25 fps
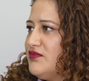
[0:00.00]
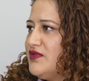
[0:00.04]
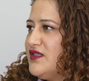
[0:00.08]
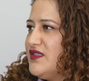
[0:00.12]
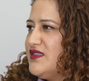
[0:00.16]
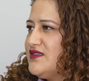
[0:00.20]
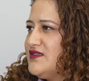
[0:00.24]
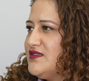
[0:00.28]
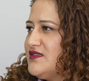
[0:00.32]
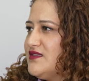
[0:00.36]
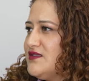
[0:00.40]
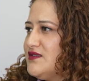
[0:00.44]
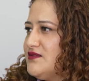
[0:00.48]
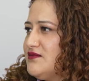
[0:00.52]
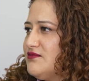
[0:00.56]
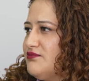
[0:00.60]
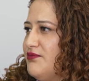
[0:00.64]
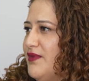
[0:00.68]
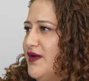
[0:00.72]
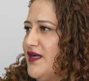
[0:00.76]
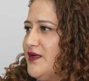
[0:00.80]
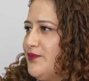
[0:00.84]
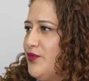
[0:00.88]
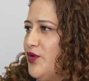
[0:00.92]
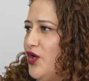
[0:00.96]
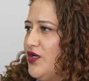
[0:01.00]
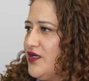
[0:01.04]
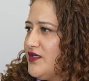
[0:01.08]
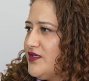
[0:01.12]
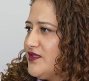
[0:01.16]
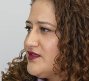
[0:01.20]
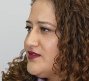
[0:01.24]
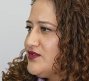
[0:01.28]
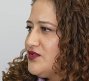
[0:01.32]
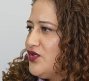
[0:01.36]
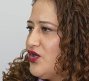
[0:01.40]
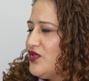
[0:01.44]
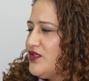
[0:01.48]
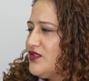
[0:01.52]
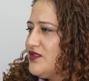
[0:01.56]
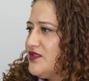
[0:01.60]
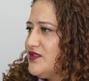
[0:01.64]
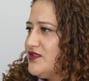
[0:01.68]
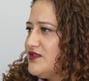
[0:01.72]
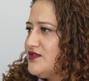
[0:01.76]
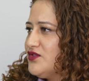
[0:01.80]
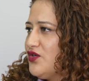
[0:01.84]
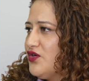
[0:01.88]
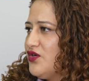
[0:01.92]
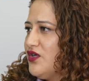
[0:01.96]
Is metabolic
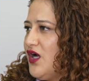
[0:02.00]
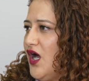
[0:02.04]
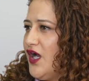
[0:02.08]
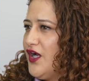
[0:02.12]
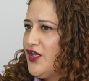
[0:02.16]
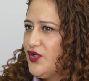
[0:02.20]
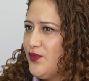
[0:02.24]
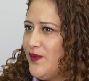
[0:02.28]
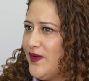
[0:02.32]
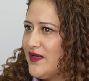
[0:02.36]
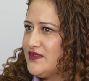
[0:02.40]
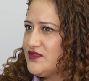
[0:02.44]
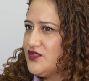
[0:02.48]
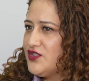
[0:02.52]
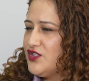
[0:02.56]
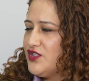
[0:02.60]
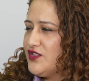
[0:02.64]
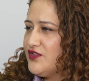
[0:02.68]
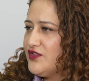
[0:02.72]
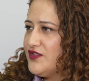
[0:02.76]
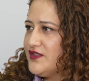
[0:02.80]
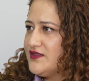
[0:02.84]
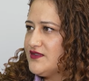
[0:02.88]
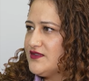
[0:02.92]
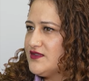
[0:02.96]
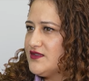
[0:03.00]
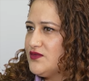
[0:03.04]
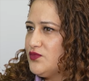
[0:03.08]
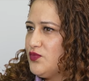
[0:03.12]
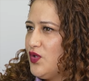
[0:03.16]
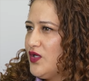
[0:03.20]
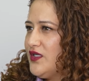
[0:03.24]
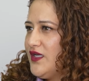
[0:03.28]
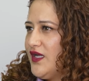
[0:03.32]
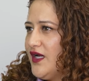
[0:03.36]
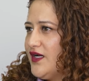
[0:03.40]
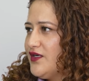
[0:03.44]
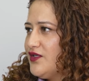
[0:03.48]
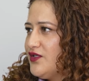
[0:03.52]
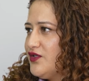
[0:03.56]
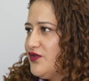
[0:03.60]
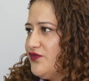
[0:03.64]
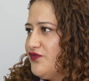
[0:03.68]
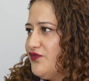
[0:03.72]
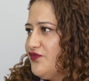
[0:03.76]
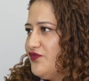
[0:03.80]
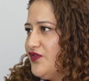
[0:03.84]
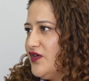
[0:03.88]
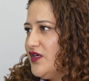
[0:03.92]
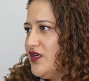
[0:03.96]
disorders or cardiovascular risks, what kind of
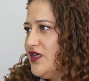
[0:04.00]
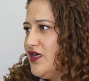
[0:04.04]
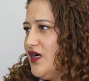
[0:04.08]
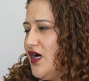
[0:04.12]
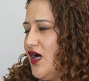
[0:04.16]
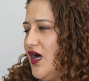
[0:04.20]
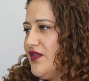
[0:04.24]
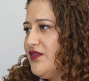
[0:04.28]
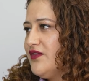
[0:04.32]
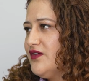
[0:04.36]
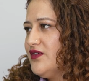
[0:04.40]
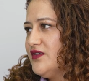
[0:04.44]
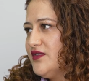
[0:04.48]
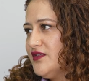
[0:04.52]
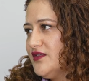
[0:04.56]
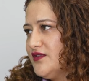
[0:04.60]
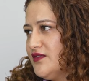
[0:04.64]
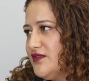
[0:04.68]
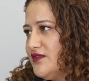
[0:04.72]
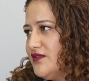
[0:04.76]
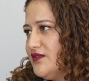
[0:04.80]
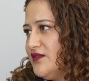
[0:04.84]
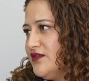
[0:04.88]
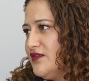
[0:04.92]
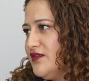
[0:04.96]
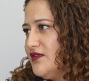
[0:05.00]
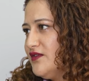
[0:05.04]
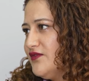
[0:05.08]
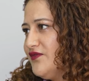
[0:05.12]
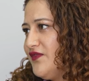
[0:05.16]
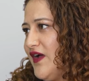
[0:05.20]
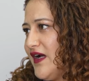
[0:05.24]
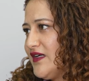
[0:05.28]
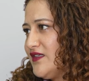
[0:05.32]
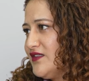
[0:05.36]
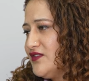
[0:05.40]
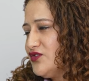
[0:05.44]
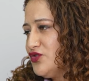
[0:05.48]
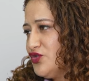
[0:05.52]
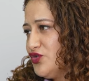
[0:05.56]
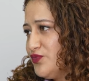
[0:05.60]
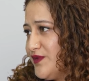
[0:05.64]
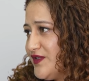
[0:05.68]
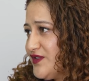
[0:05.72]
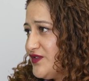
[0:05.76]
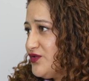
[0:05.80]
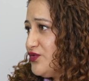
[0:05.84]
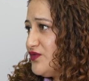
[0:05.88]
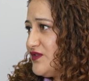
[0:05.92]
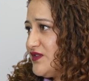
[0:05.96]
other factors could
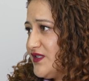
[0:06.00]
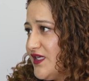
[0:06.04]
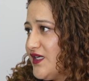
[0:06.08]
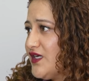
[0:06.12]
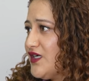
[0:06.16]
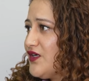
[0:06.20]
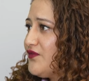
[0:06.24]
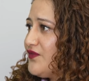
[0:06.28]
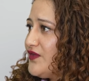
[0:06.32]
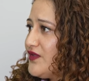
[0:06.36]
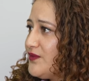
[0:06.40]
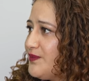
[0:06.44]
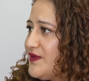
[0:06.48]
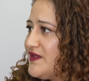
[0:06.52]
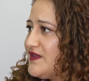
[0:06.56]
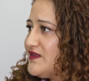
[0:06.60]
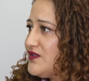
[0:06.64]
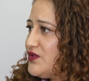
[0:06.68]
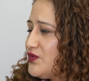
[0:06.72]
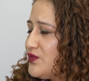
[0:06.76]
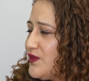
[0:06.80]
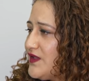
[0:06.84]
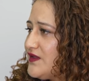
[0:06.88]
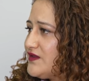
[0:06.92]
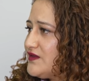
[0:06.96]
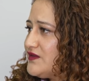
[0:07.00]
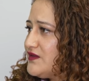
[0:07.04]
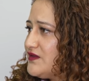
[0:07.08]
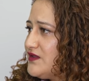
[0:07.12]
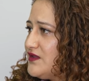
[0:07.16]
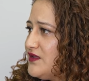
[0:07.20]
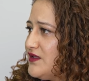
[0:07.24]
be associated with PCOS?